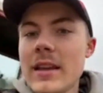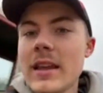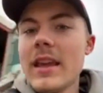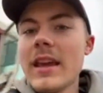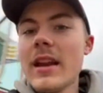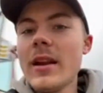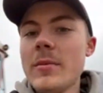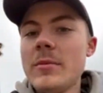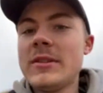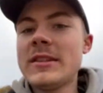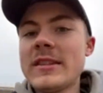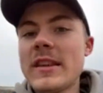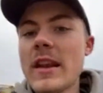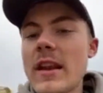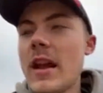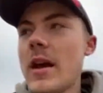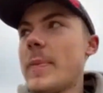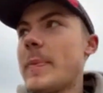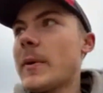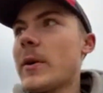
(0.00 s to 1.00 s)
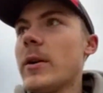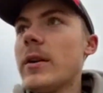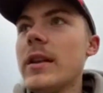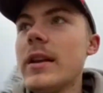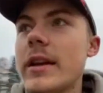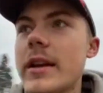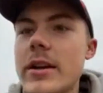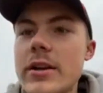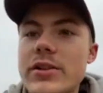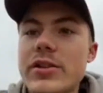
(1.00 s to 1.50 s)
get them set up
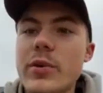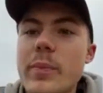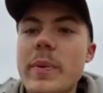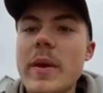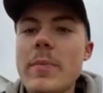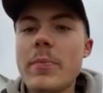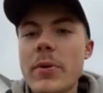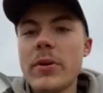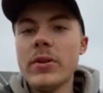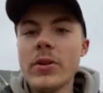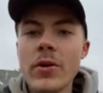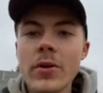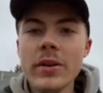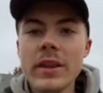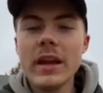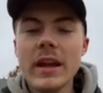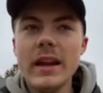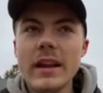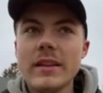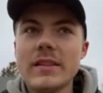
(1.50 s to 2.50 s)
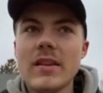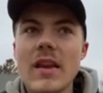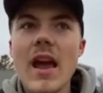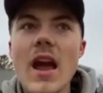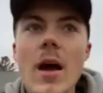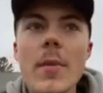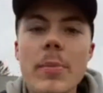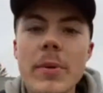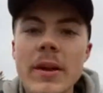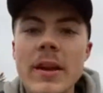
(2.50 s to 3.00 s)
earlier so people know that it's
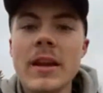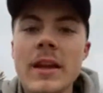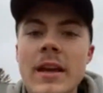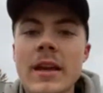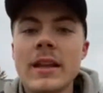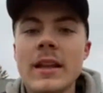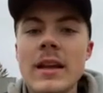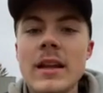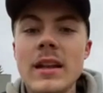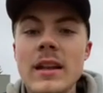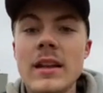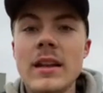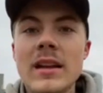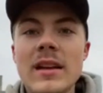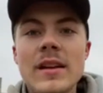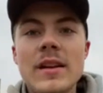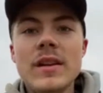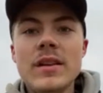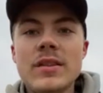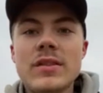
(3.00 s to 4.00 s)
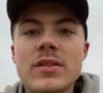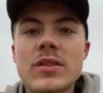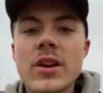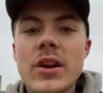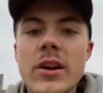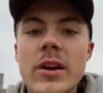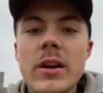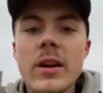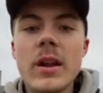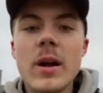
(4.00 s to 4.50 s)
happening, and then
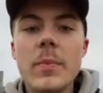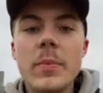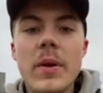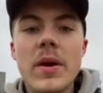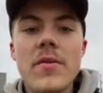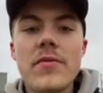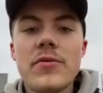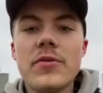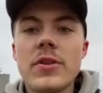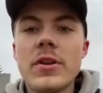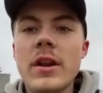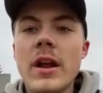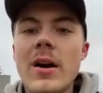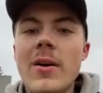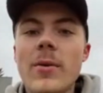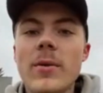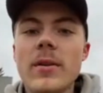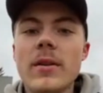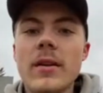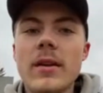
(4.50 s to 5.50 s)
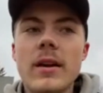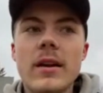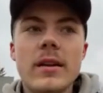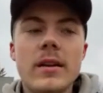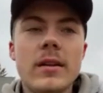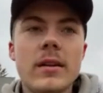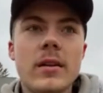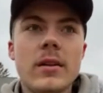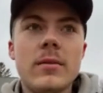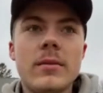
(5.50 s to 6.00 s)
start it up after an
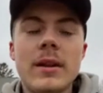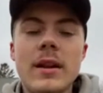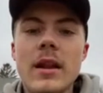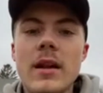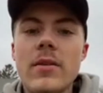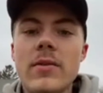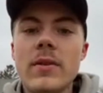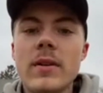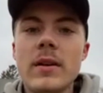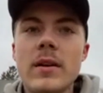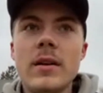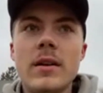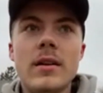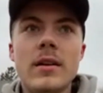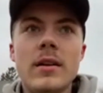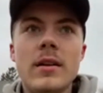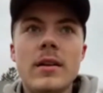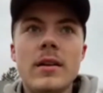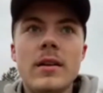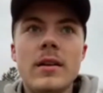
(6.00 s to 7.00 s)
hour or whatever.